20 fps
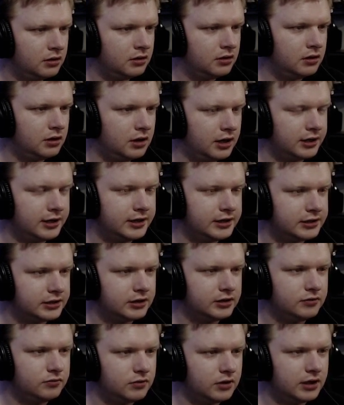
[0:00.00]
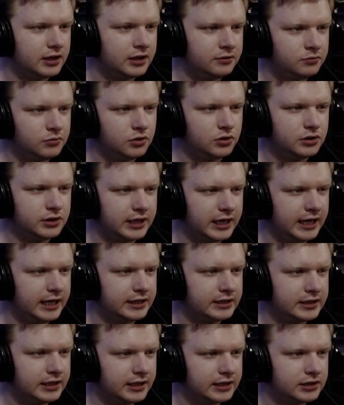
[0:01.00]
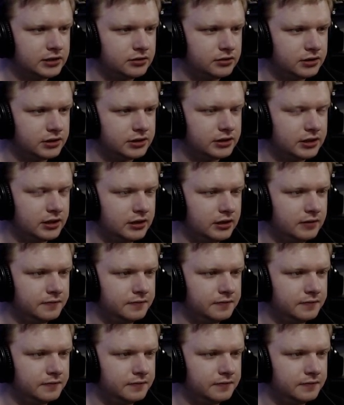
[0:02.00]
I don't know why the mortar has extras.